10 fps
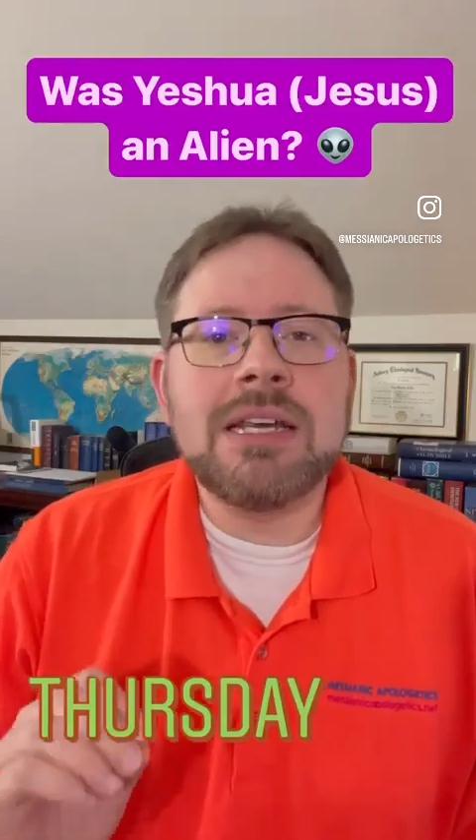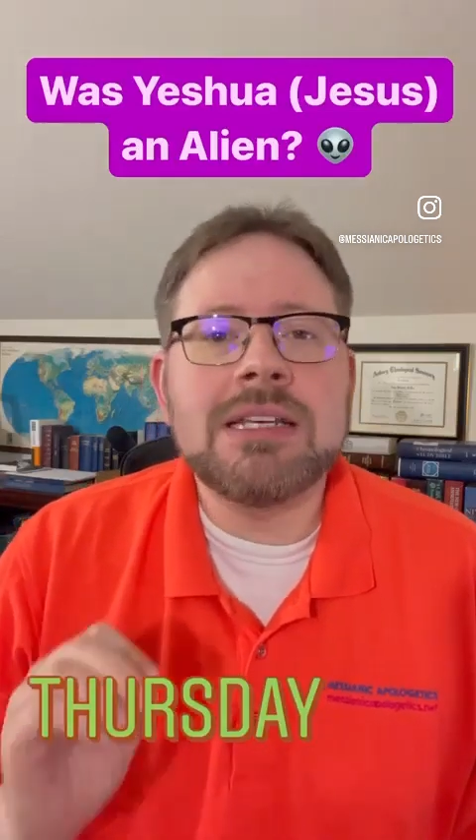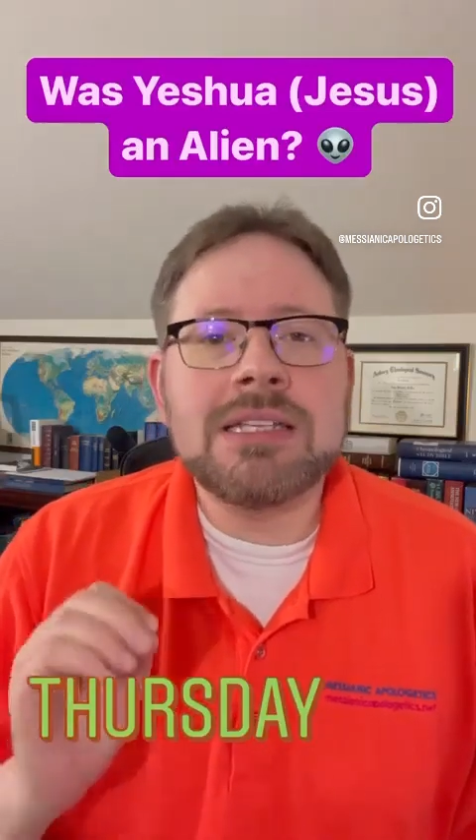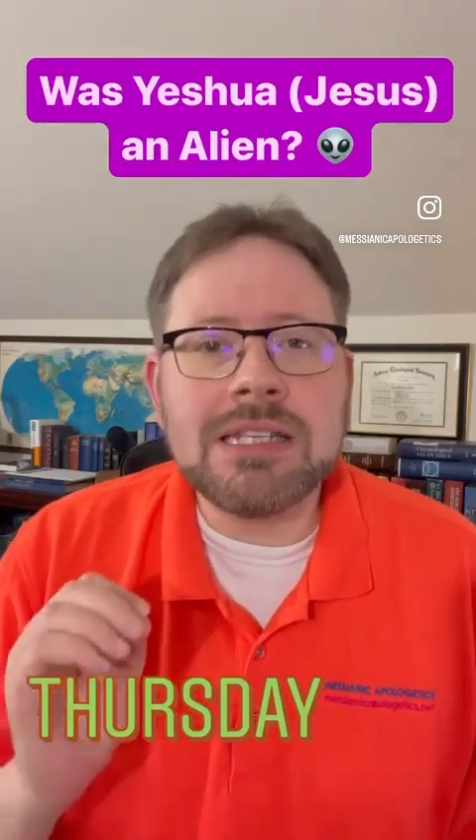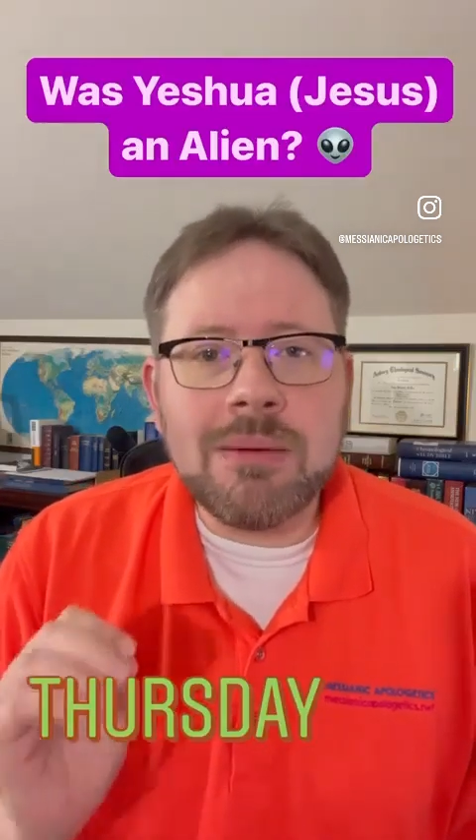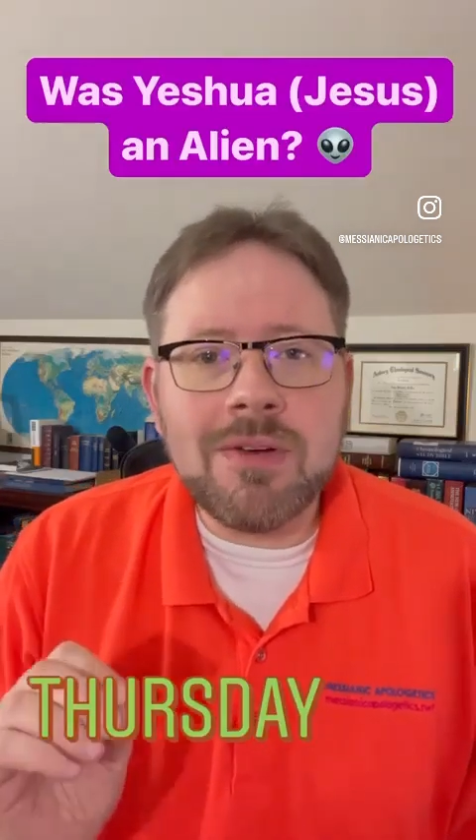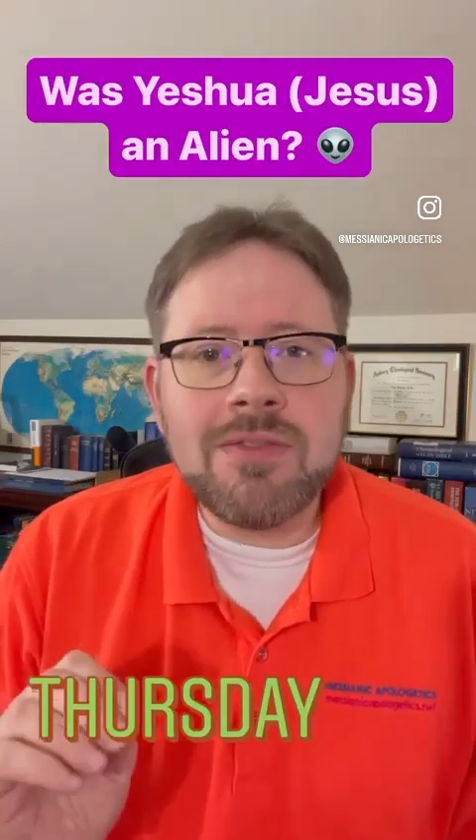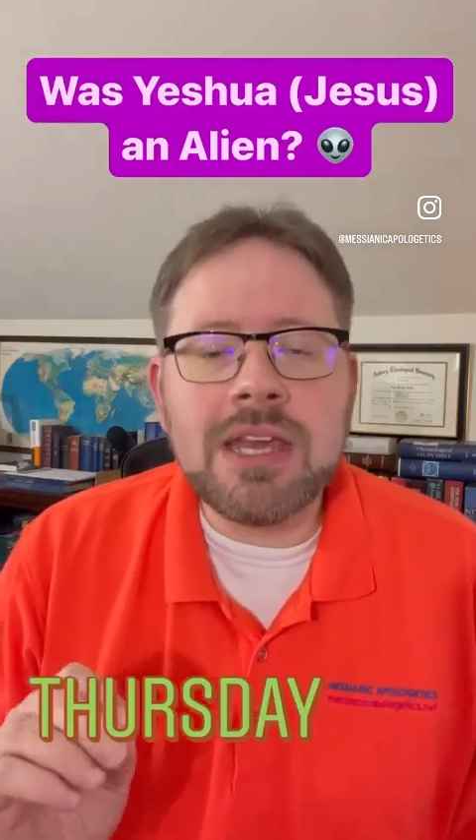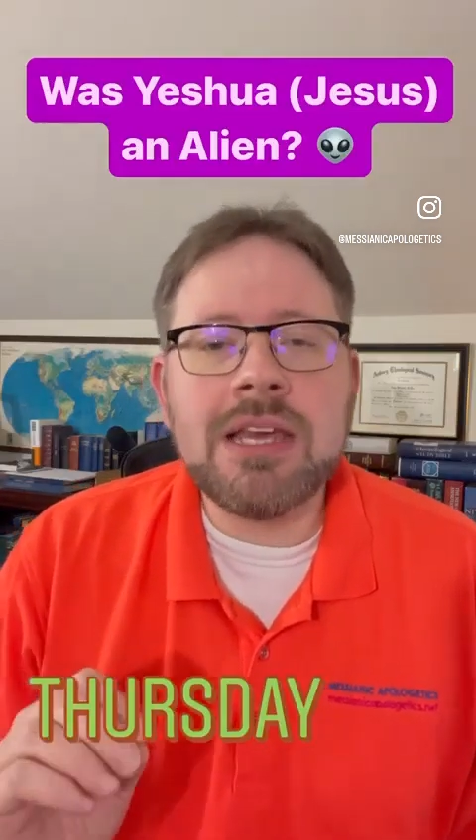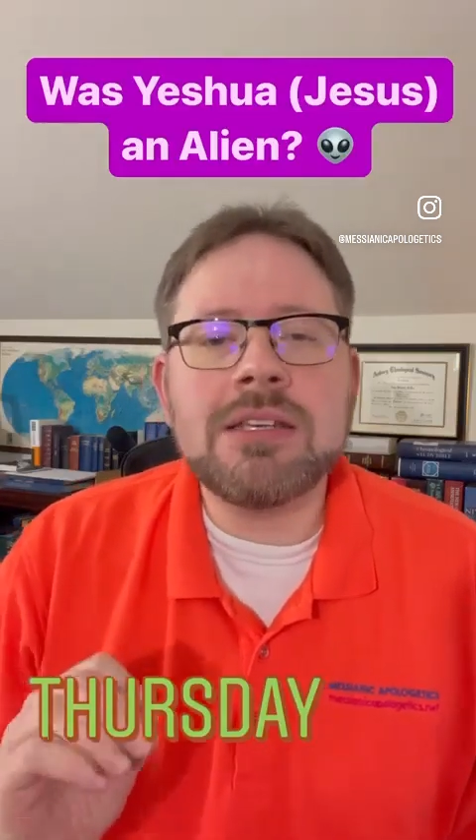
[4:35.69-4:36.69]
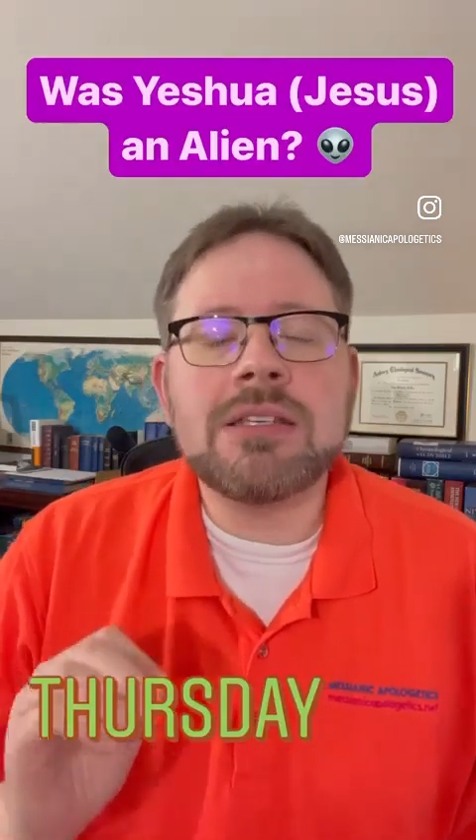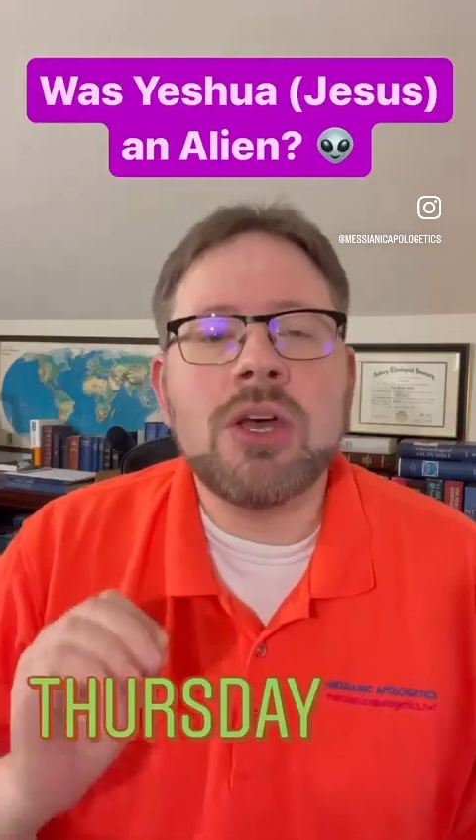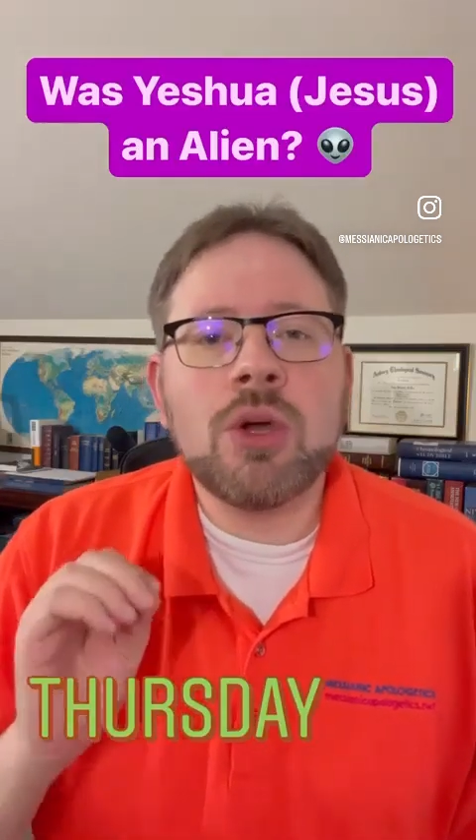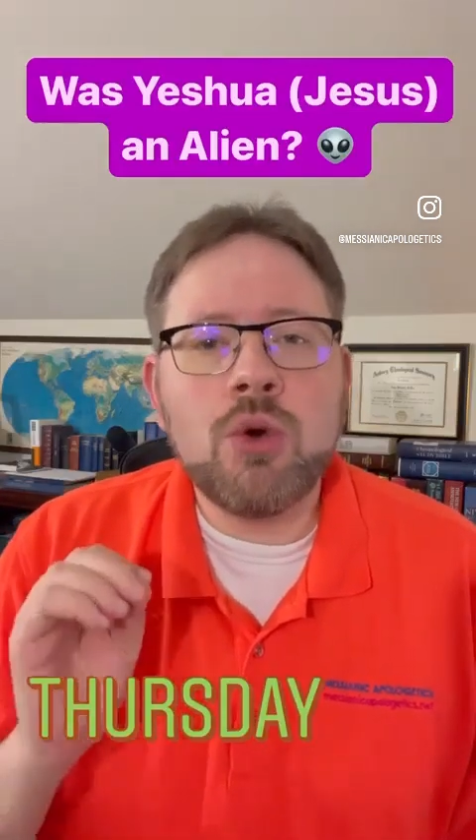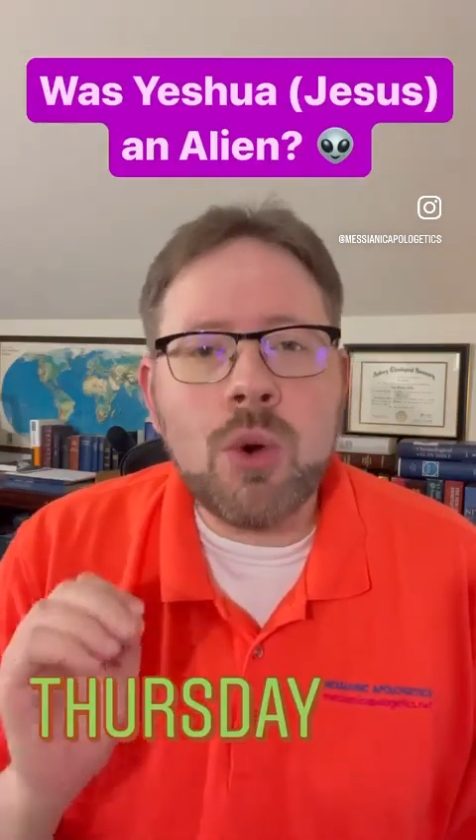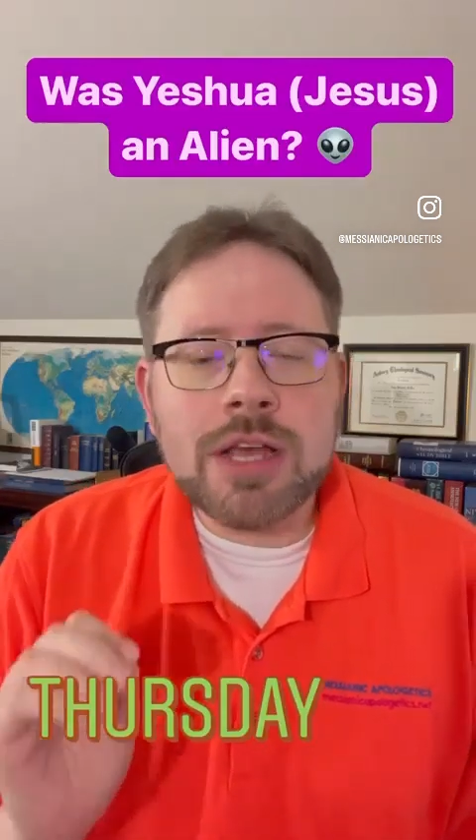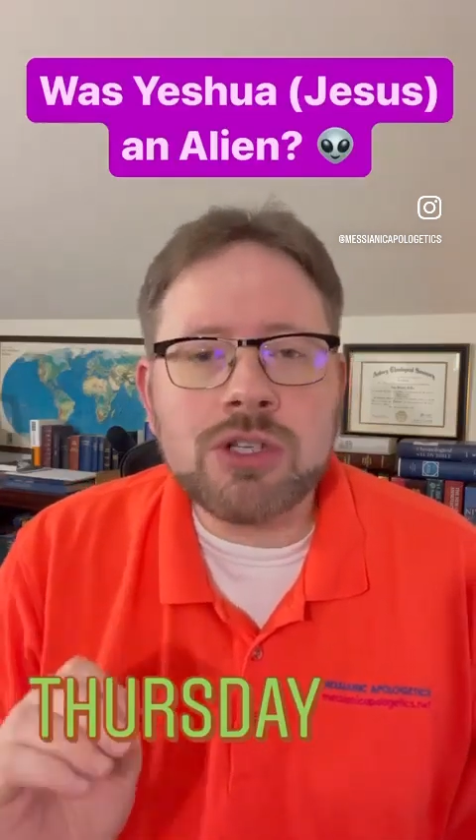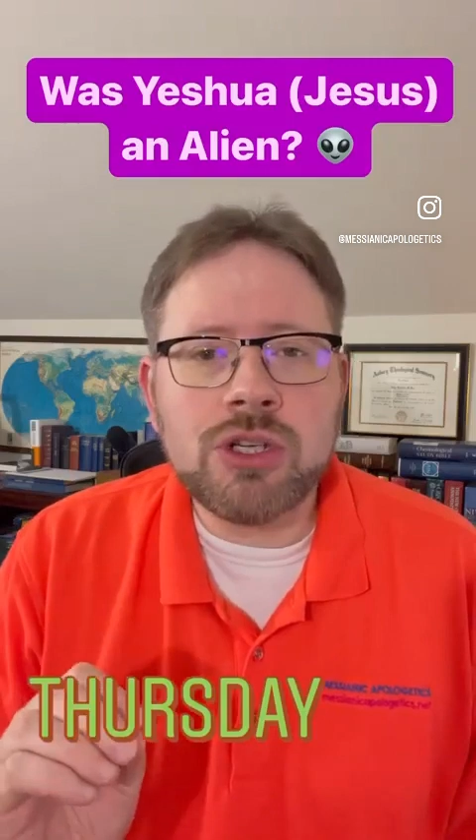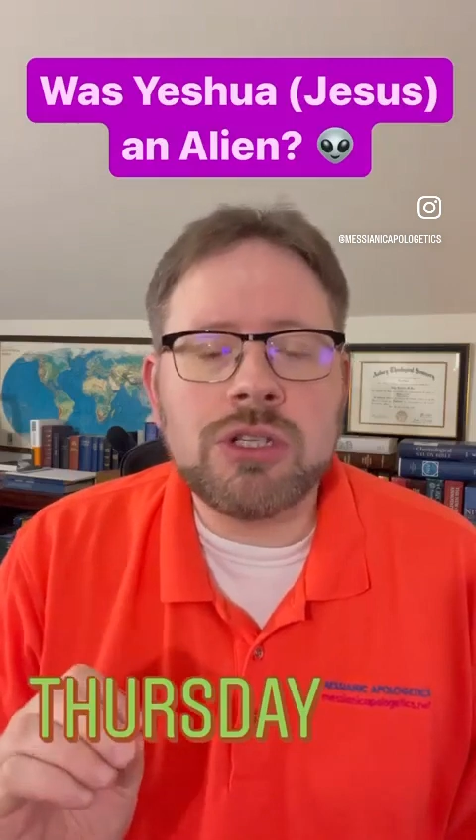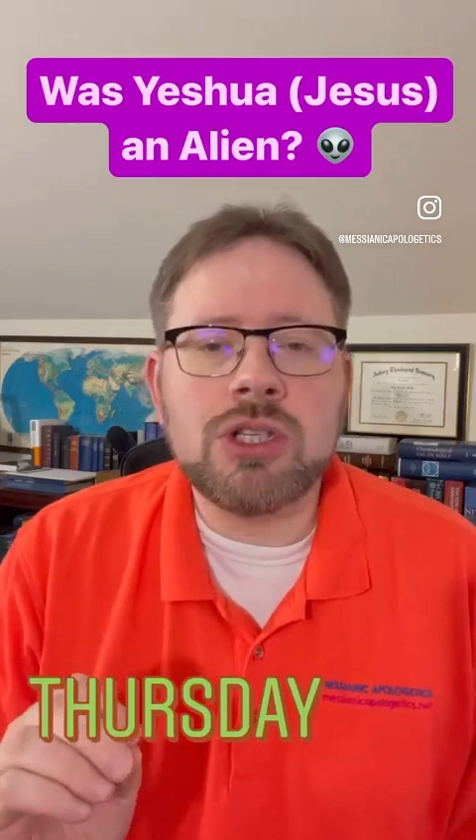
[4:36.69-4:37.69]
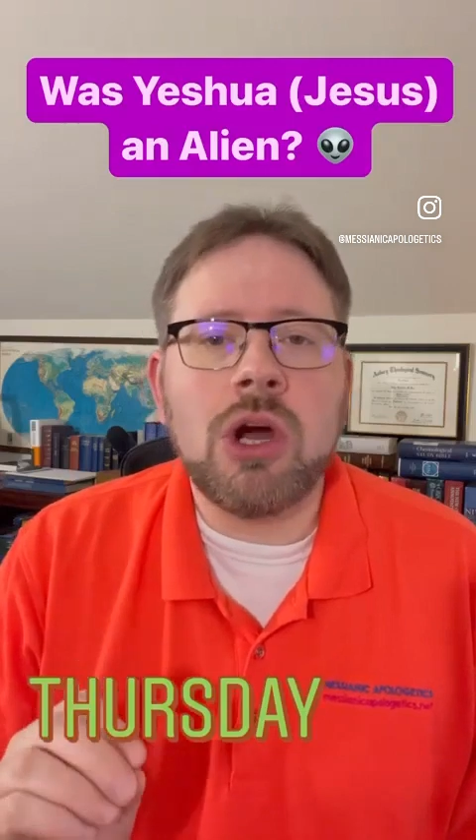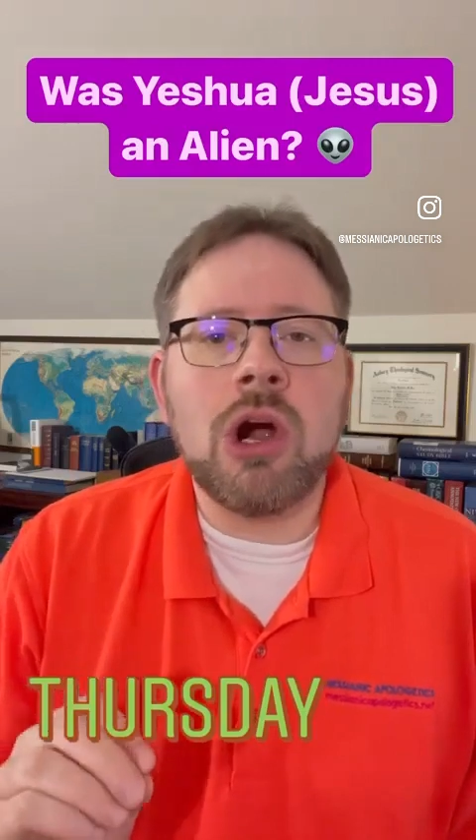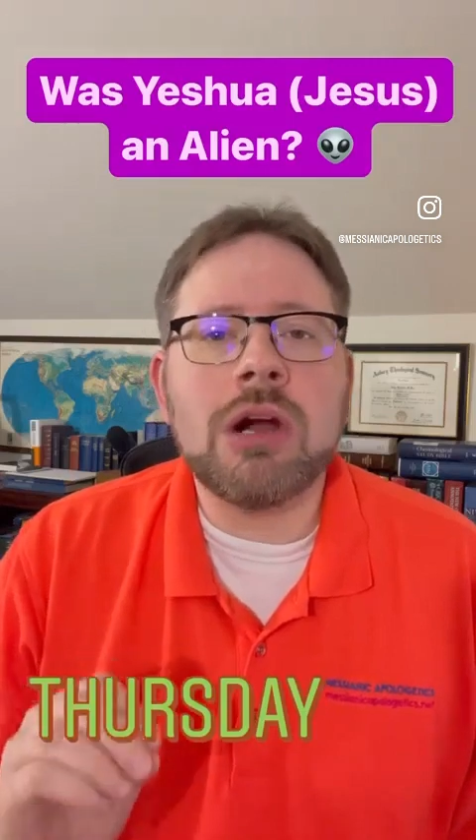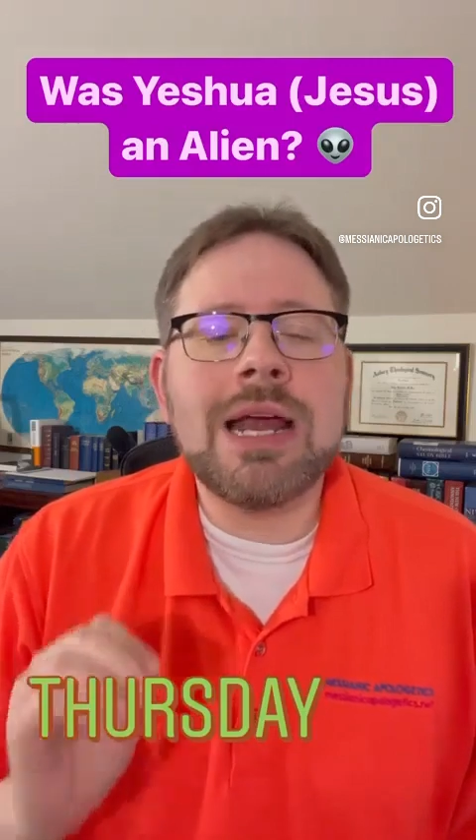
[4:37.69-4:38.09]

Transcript: some of these questions are